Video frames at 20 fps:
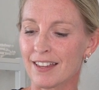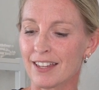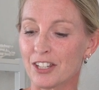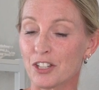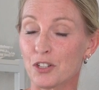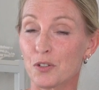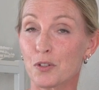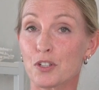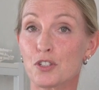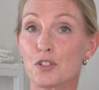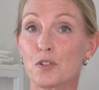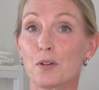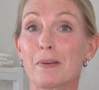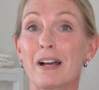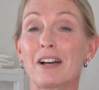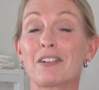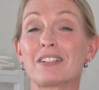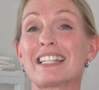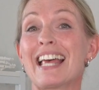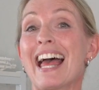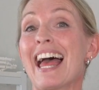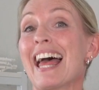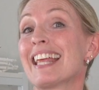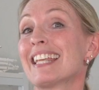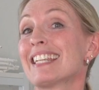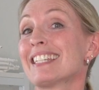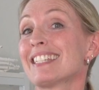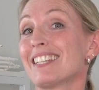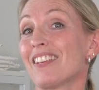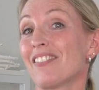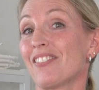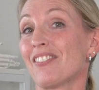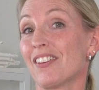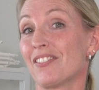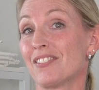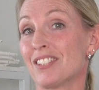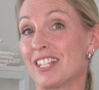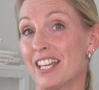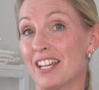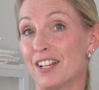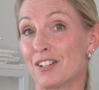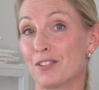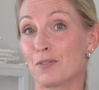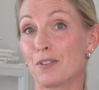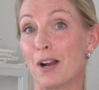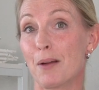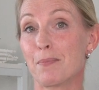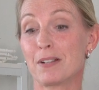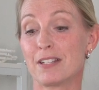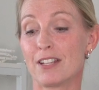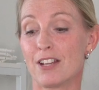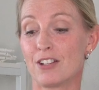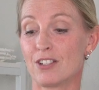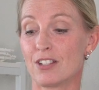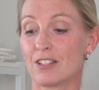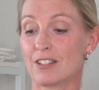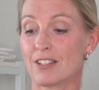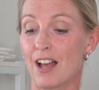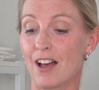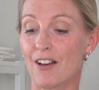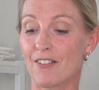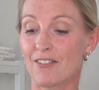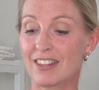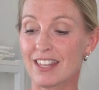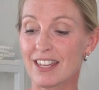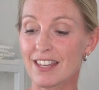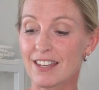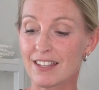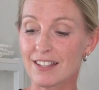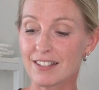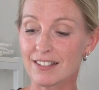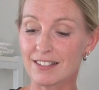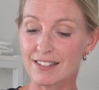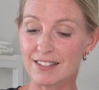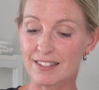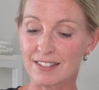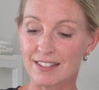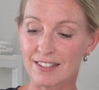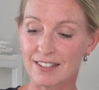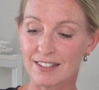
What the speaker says: You can do about 10 to 15 repetitions of these.